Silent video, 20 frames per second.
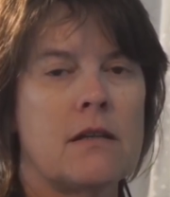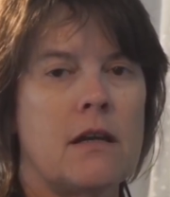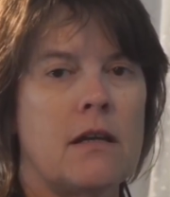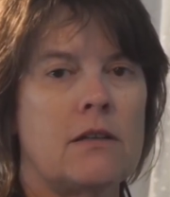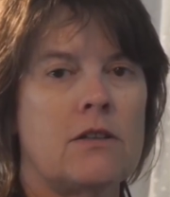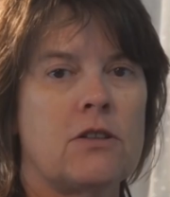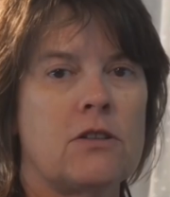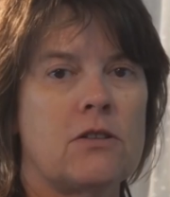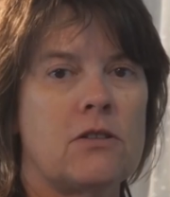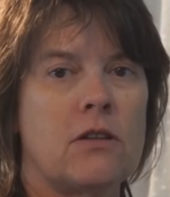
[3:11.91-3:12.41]

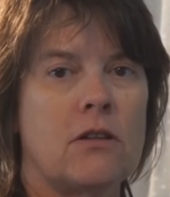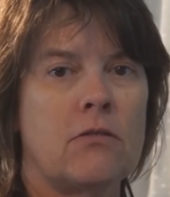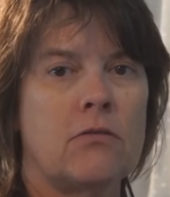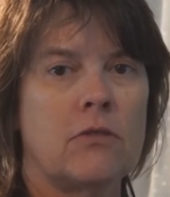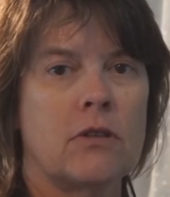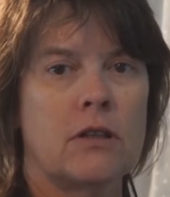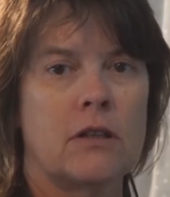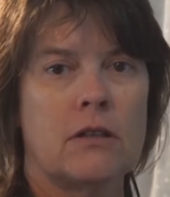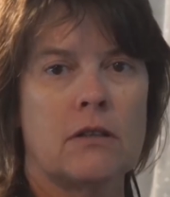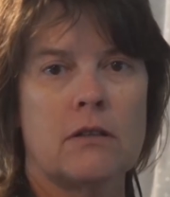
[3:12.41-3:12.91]
I just
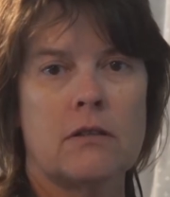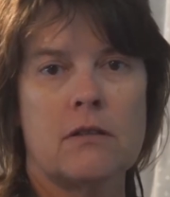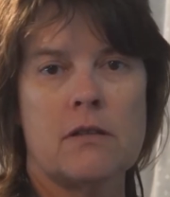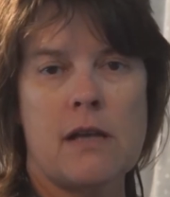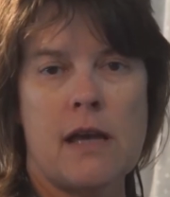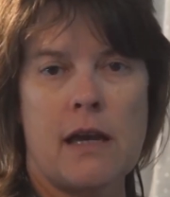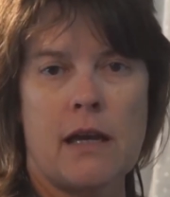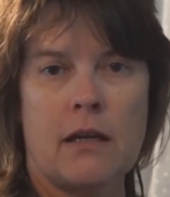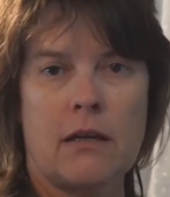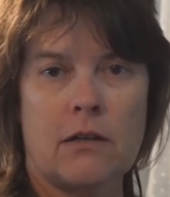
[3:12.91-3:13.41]
don't want to
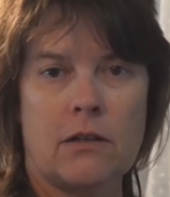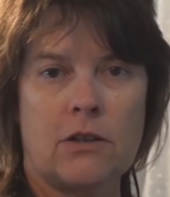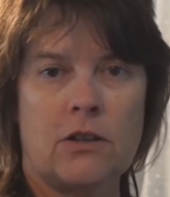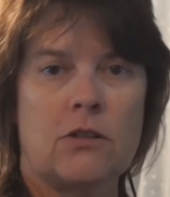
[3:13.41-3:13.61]
say on